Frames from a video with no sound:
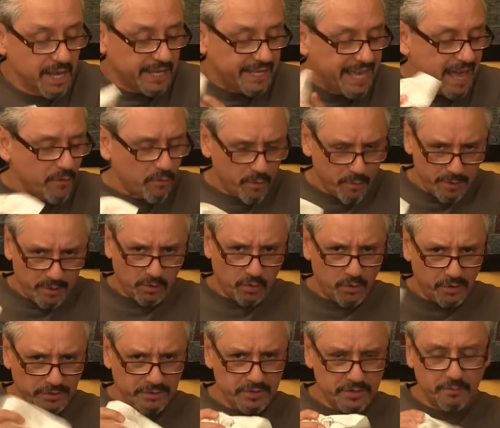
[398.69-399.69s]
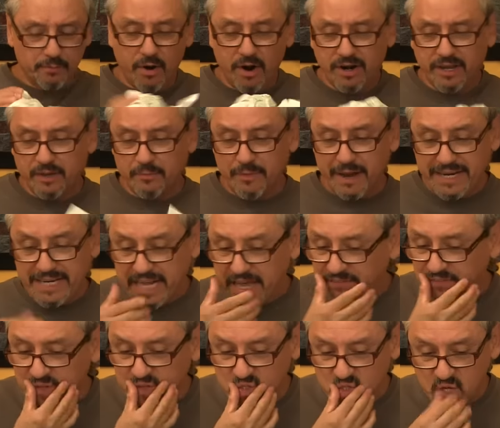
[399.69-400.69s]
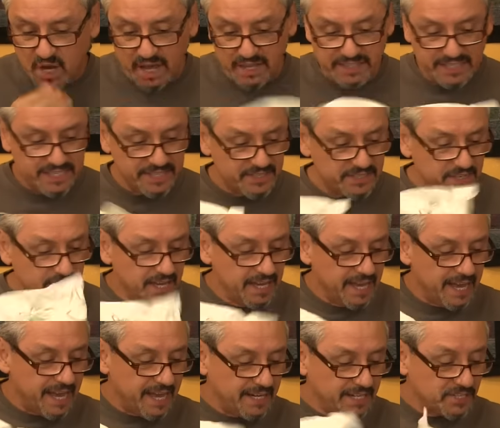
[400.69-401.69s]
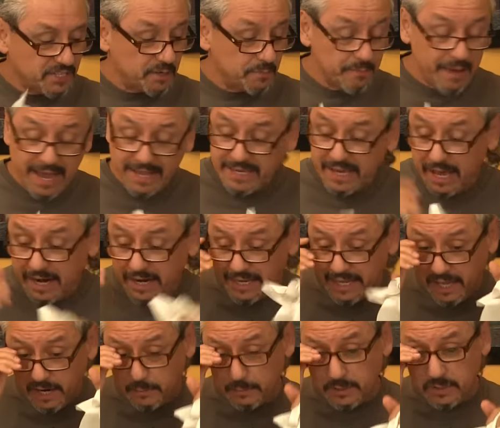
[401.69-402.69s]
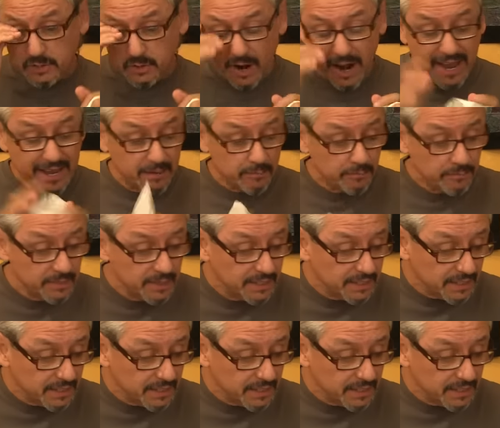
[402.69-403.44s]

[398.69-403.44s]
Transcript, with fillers: Yeah, when we were going through the market, my nephew saw these, and he said, "Man, you ought to get them and try them."